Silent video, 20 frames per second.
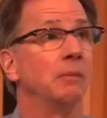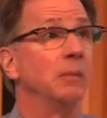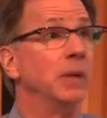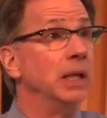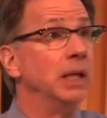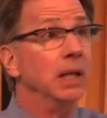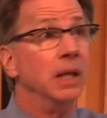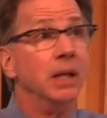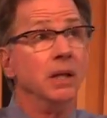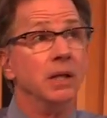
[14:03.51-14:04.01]
I
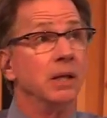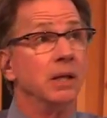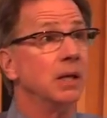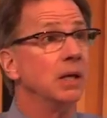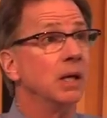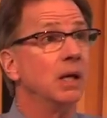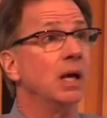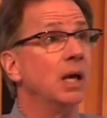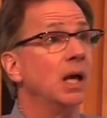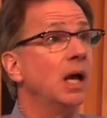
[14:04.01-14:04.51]
mean,
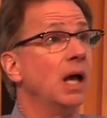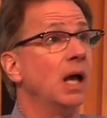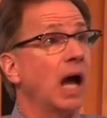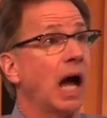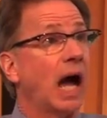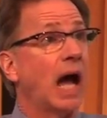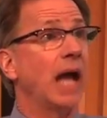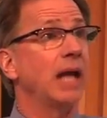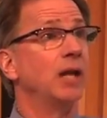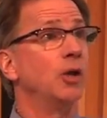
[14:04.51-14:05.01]

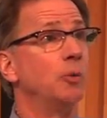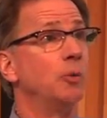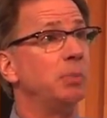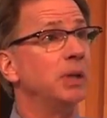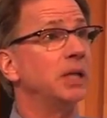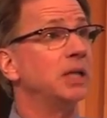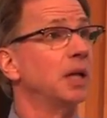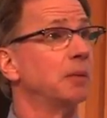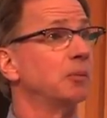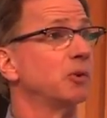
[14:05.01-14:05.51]
I know big
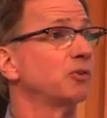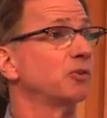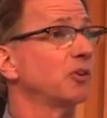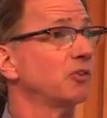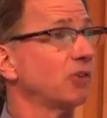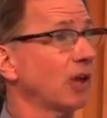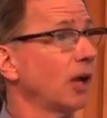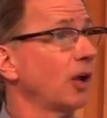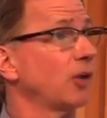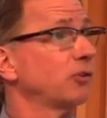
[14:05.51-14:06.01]
numbers because
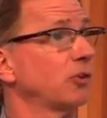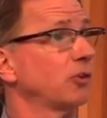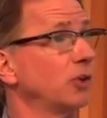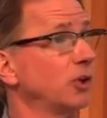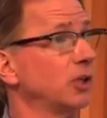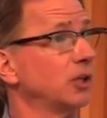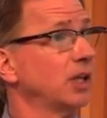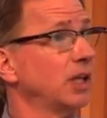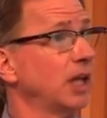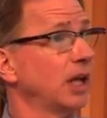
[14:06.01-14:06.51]
I also look
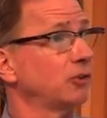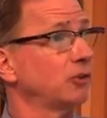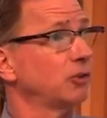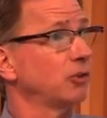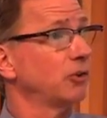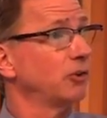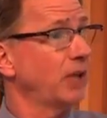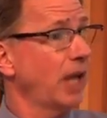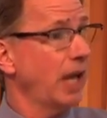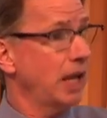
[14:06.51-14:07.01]
at the national
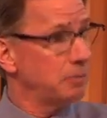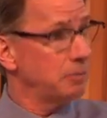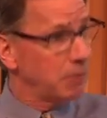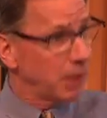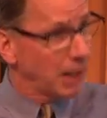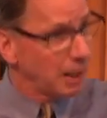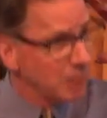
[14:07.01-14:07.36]
debt, but I